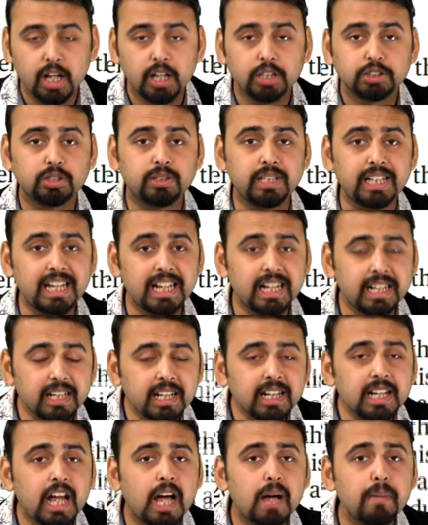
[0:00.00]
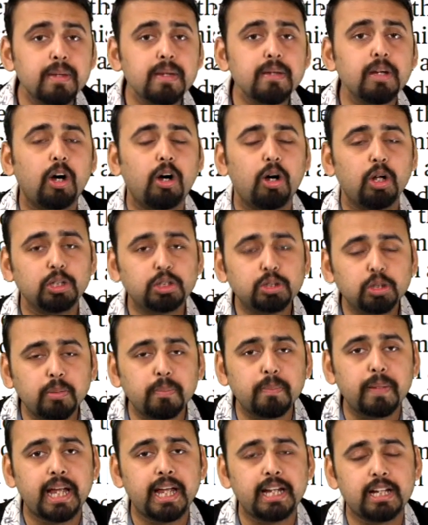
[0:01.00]
So the Indian Army
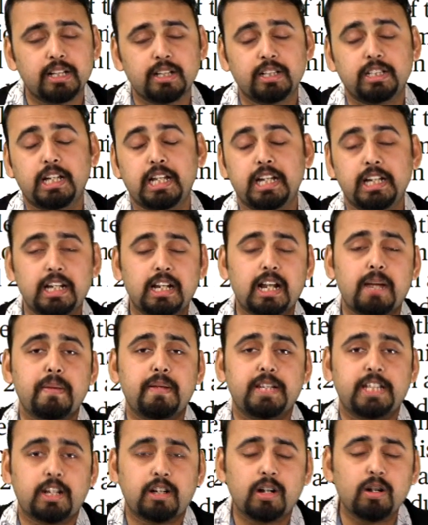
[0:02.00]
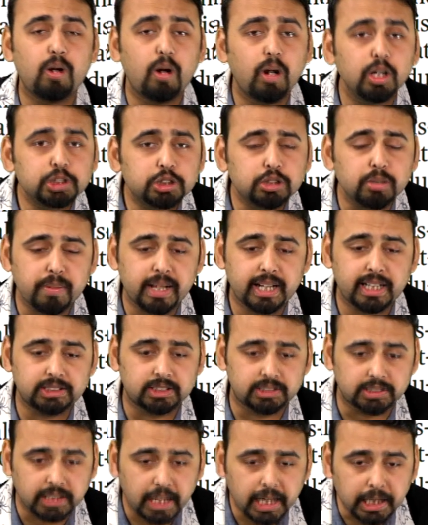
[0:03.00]
General also made a
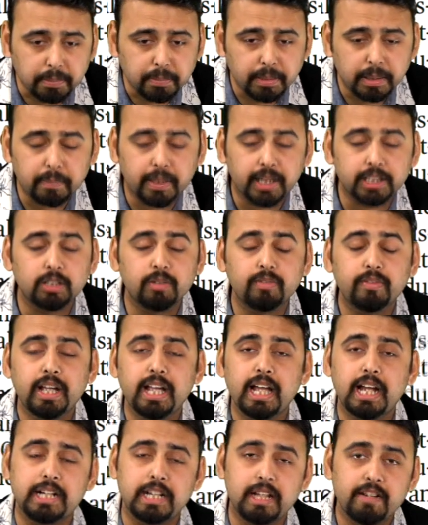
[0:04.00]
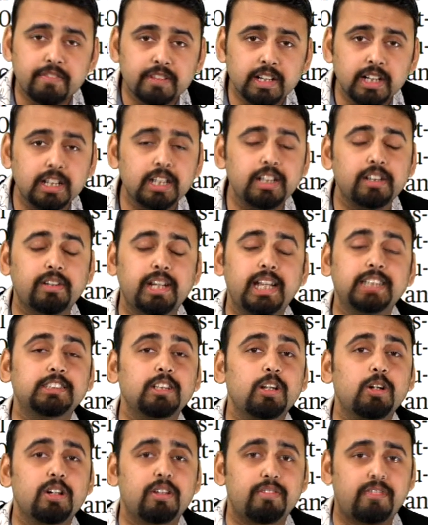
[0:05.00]
statement, by the way, and definitely raised a
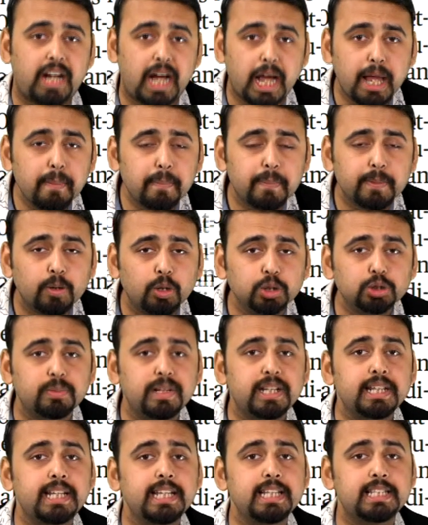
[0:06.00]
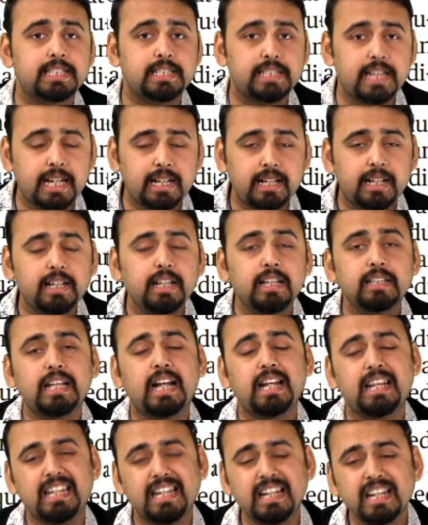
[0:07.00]
lot of eyebrows when he stated
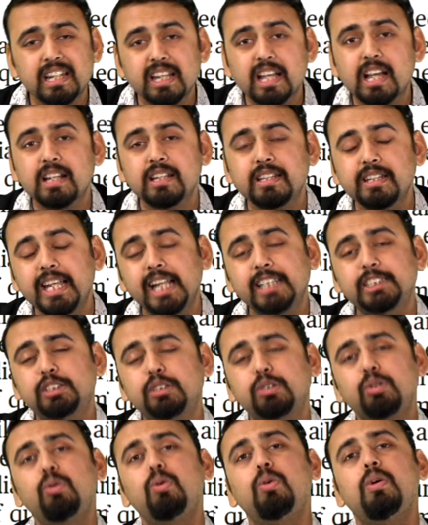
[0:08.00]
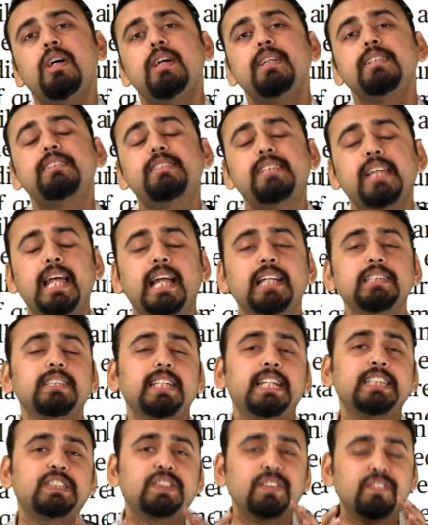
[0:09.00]
that India needs to change
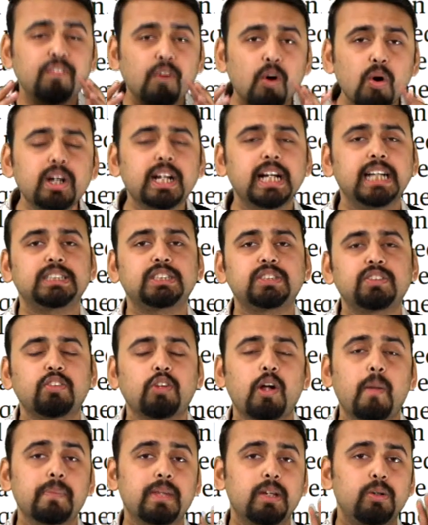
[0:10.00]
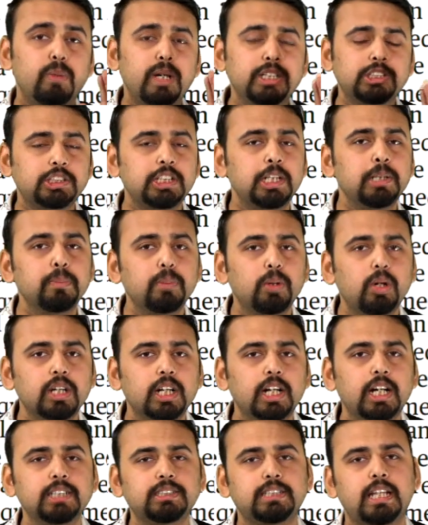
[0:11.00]
its focus from the western
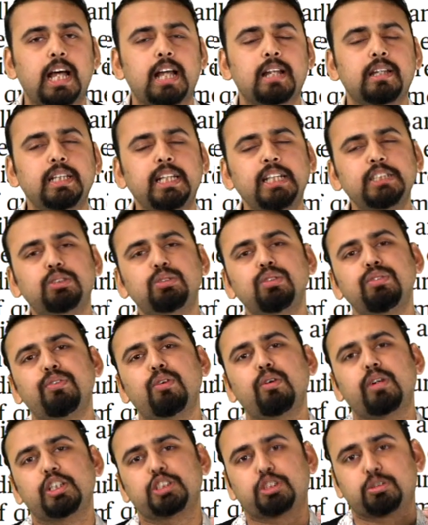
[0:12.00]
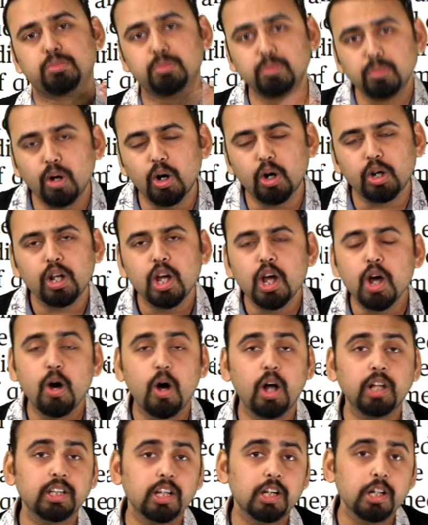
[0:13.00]
borders and needs to focus more
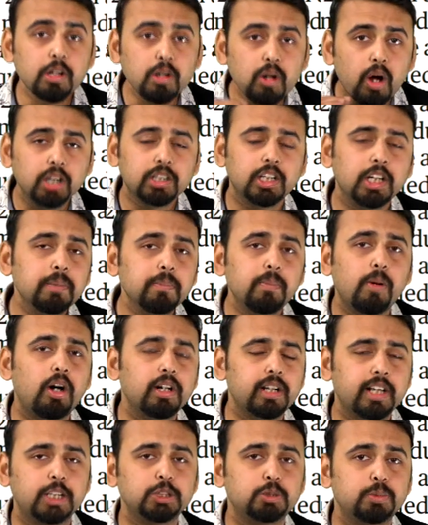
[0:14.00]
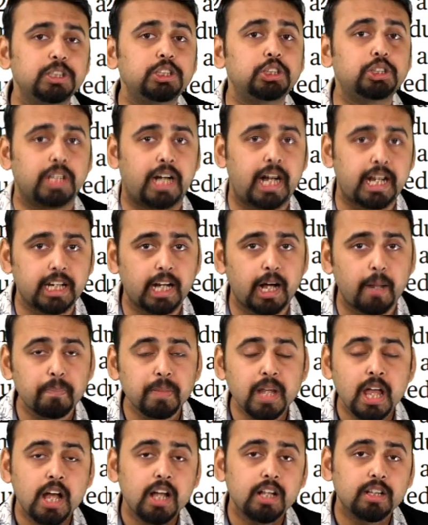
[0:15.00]
on the northern borders with China.
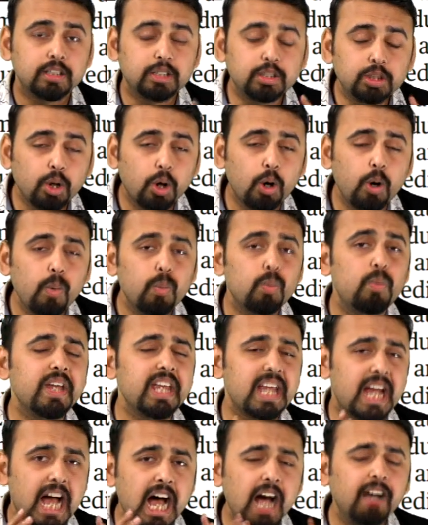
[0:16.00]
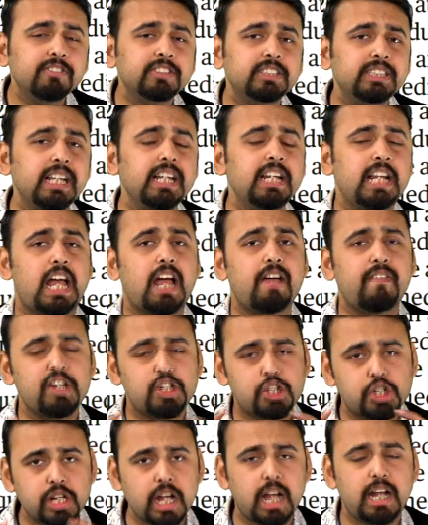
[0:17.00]
Though we have seen heavy
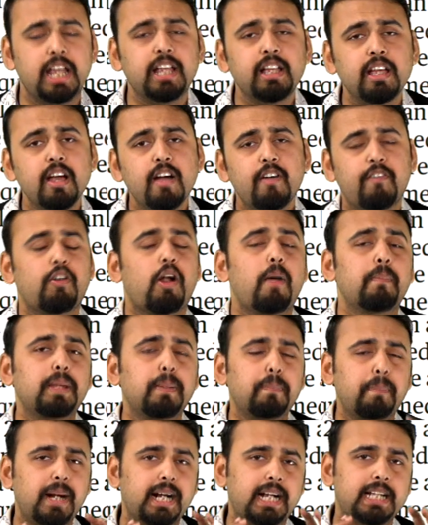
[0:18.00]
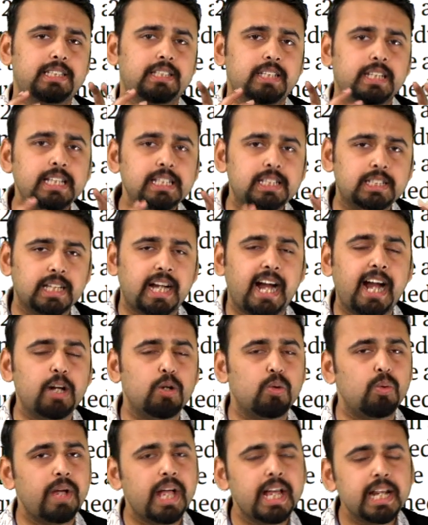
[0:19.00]
shelling from the Pakistani side,
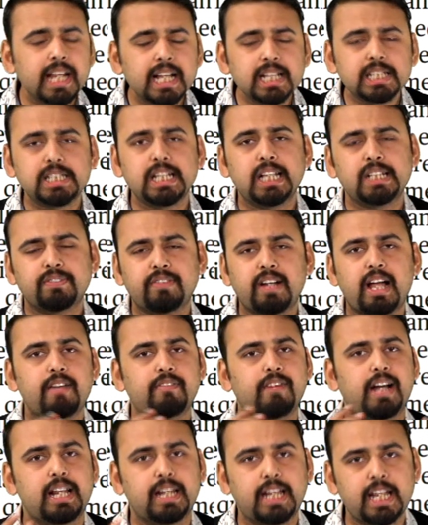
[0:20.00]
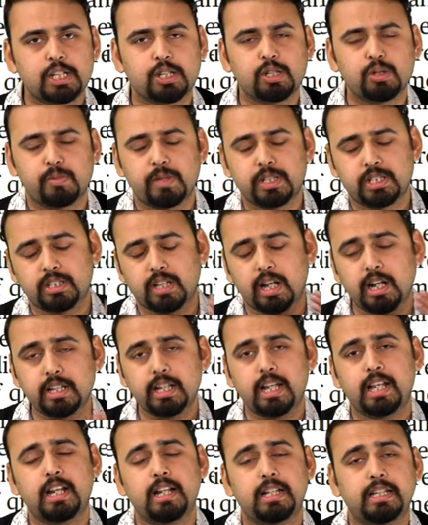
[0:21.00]
various ceasefire violations result
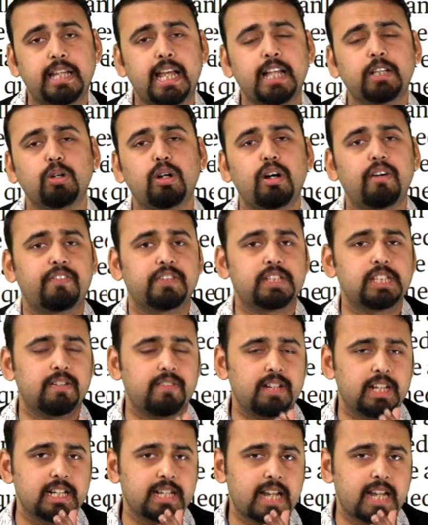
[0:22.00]
in a death of civilian